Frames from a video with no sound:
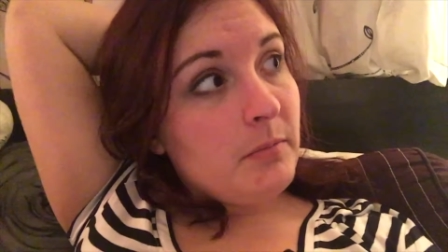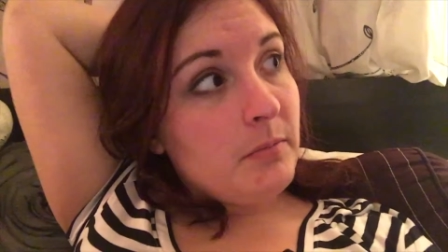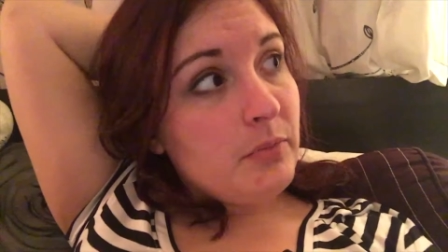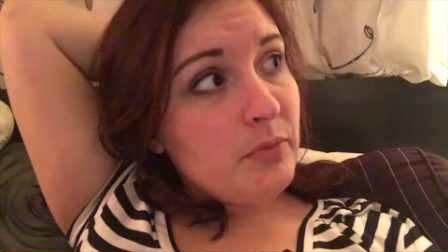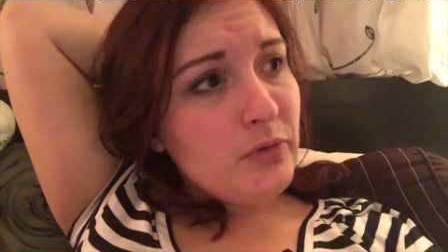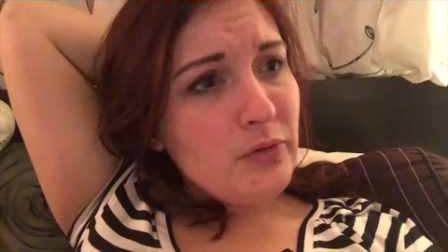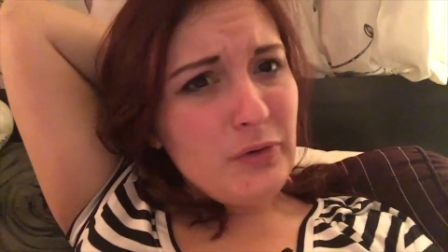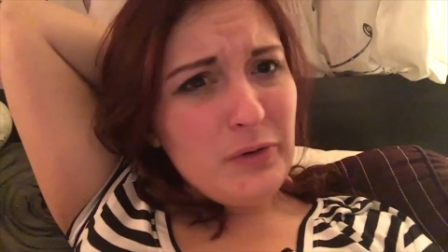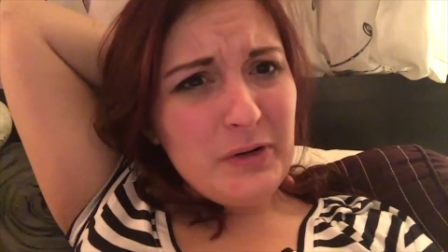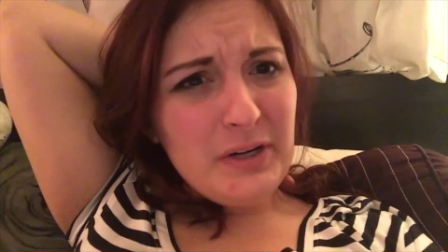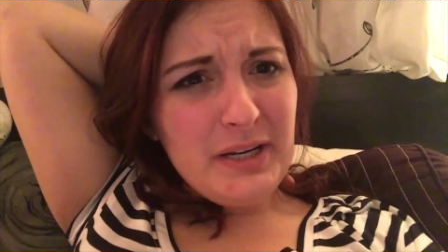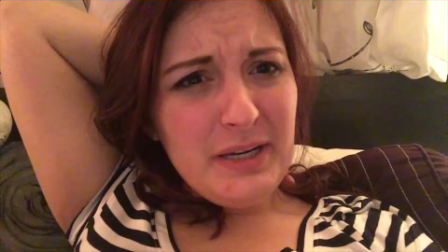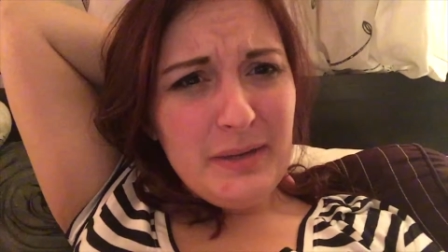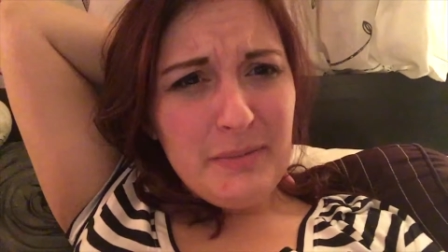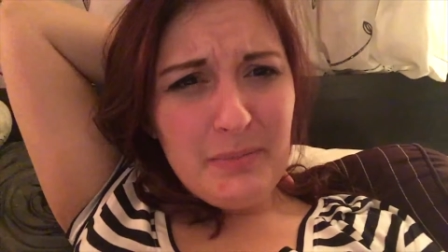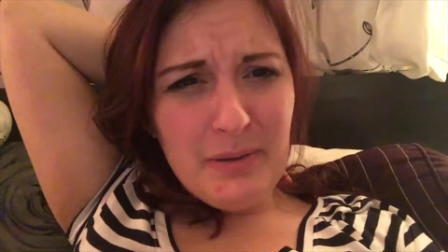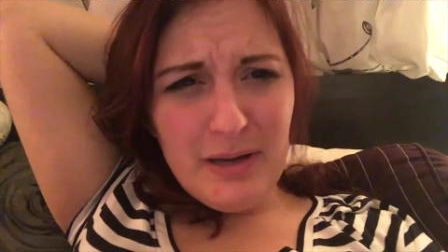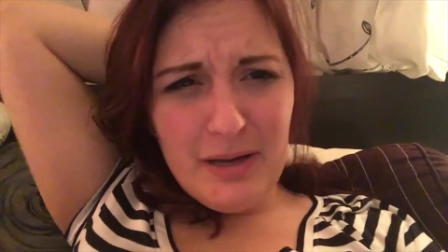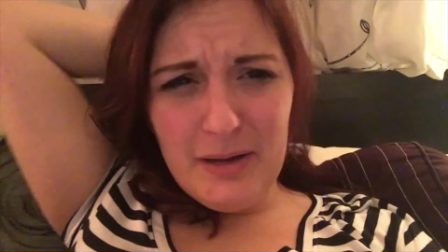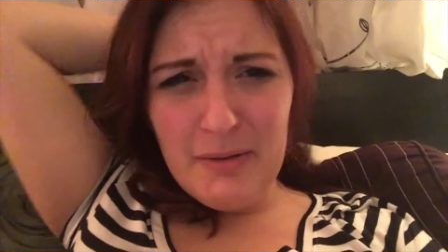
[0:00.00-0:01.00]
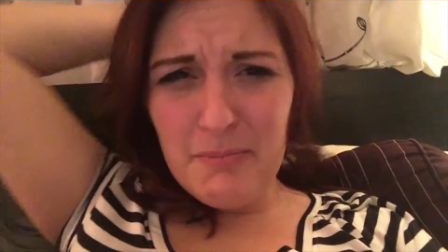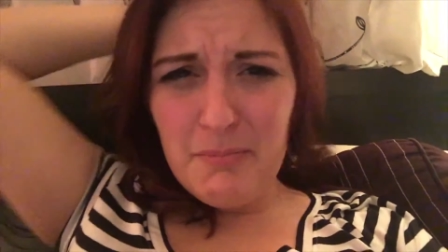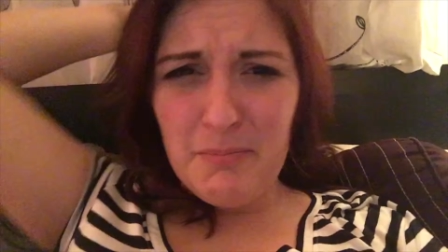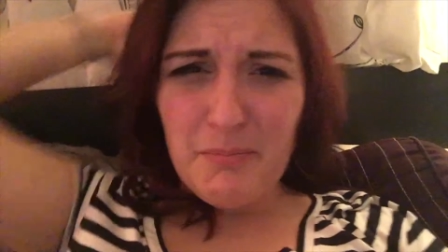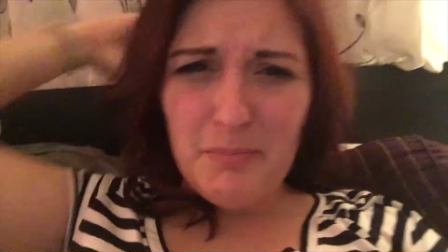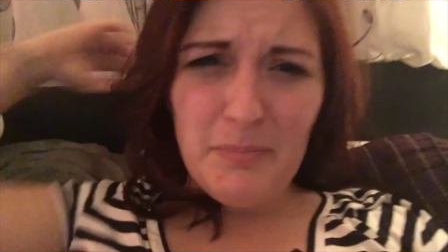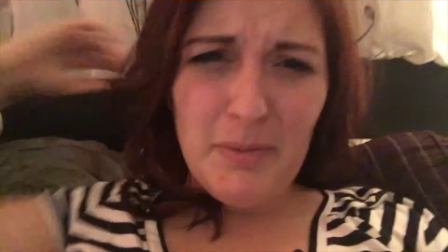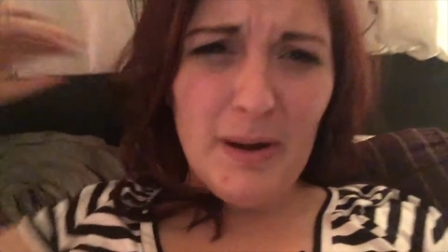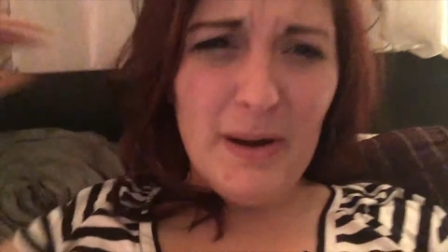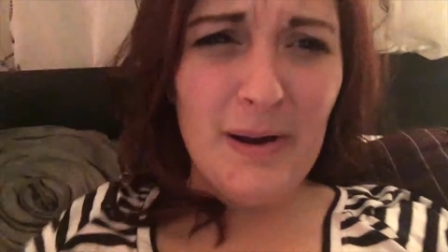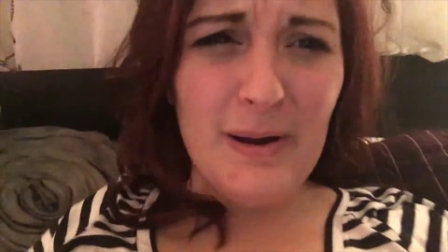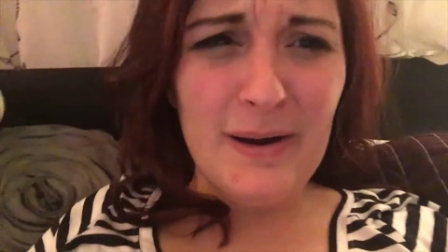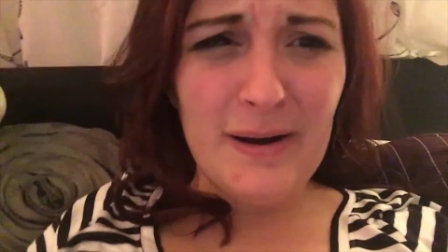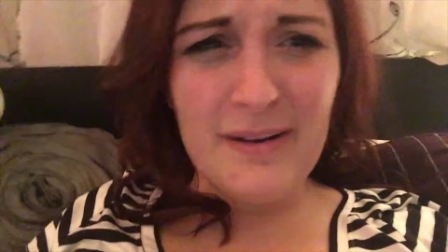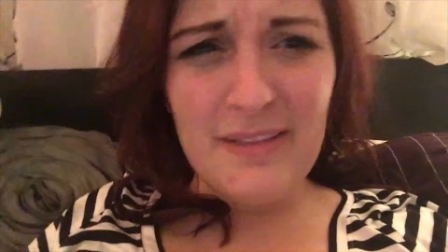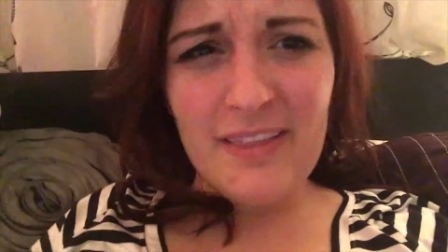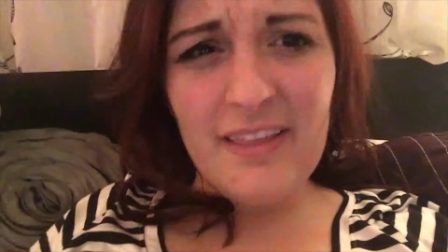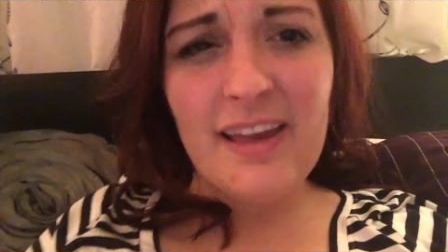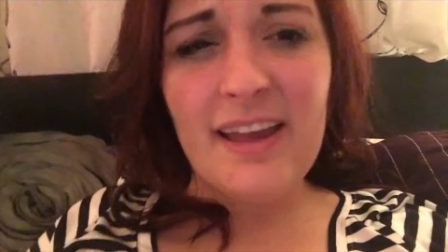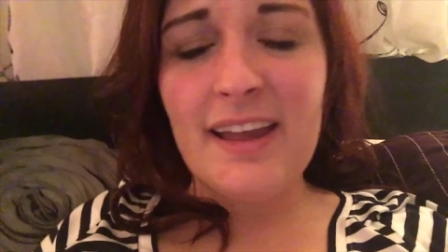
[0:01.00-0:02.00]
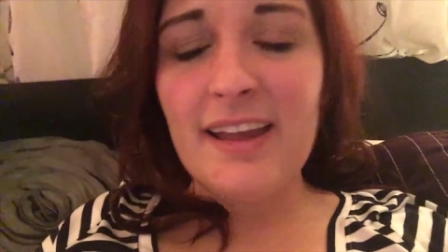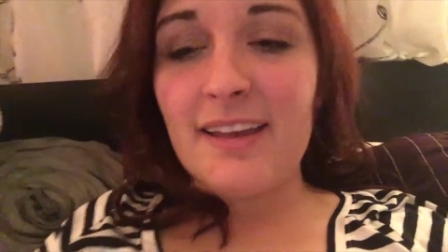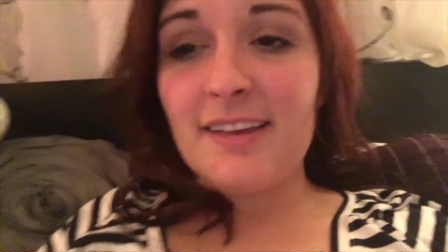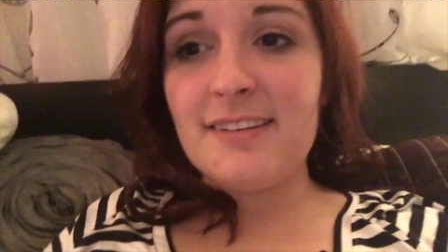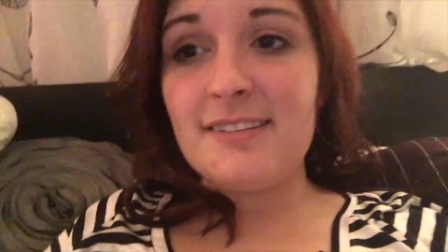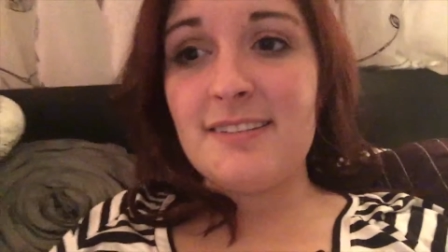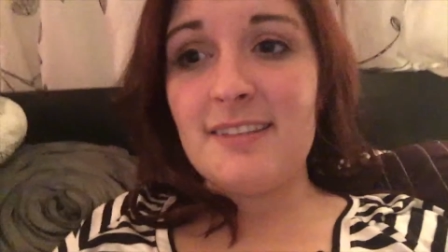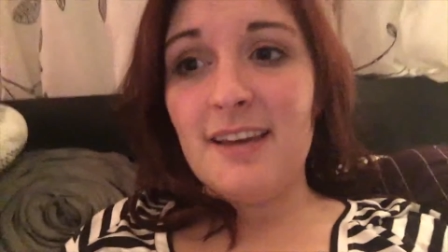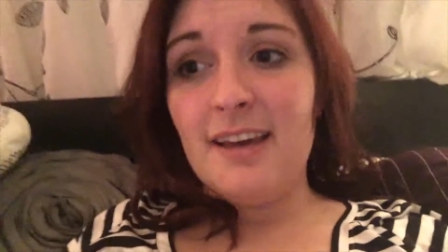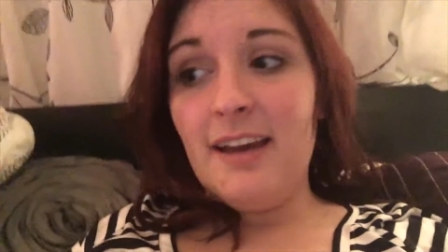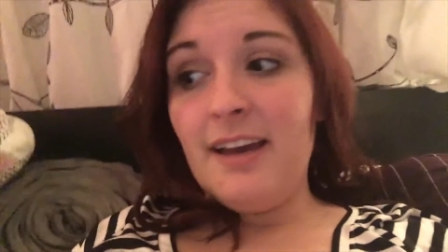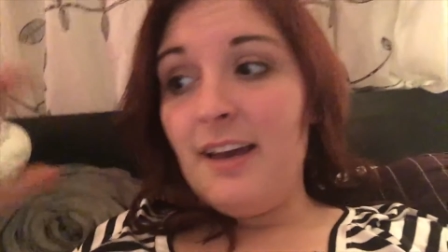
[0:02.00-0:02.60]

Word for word: brewery, pub, bar things.